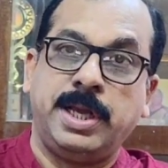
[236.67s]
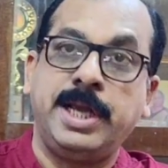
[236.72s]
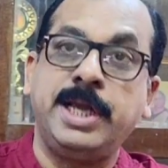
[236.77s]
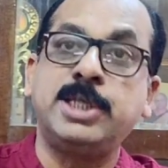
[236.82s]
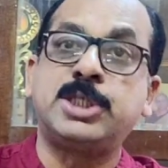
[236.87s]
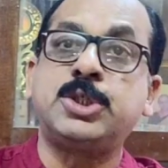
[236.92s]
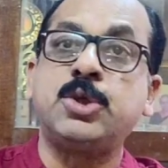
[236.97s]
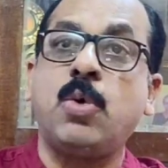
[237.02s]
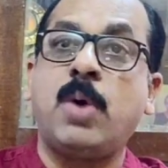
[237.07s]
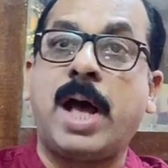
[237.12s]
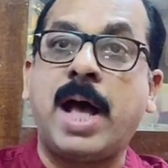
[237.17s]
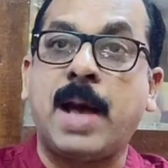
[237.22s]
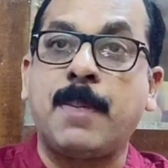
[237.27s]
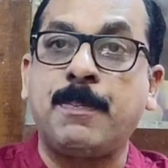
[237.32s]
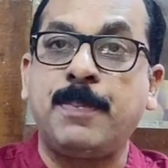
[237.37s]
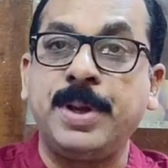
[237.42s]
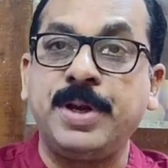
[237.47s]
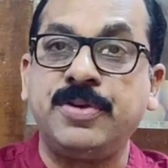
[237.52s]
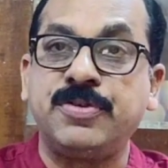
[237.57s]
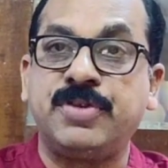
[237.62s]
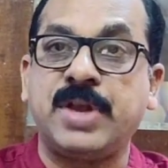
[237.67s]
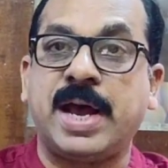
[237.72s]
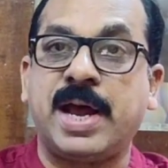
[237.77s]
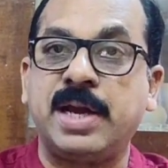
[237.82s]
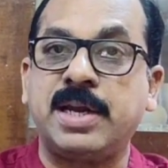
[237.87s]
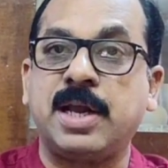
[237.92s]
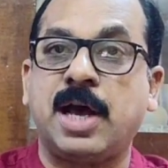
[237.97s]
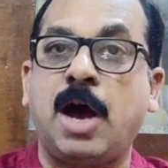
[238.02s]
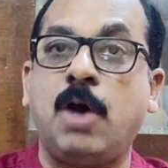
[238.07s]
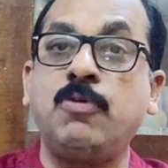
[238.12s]
It so happens
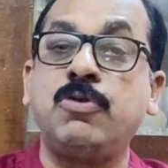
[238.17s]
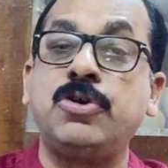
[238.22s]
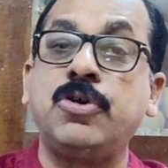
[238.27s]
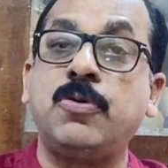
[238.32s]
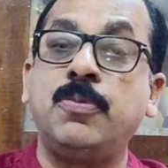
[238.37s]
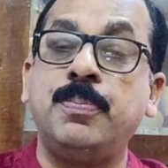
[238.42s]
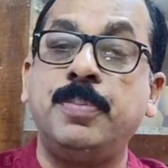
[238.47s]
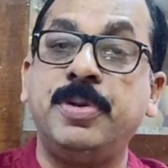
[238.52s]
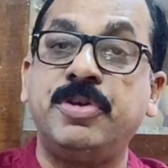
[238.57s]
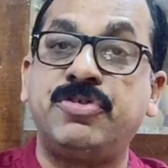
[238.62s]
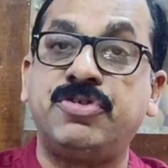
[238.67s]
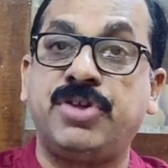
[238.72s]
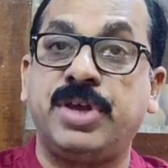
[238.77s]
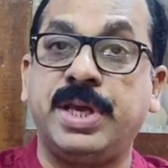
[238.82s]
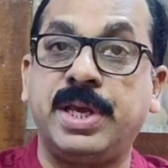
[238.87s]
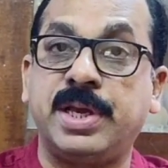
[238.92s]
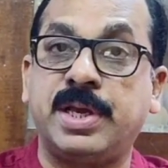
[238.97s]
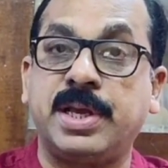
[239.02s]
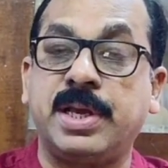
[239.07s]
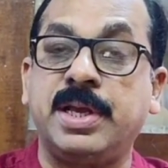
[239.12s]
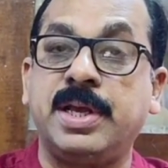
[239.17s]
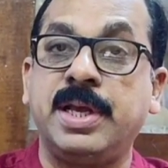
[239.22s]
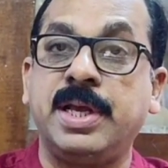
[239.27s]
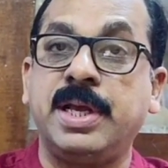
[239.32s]
that, out of mistake,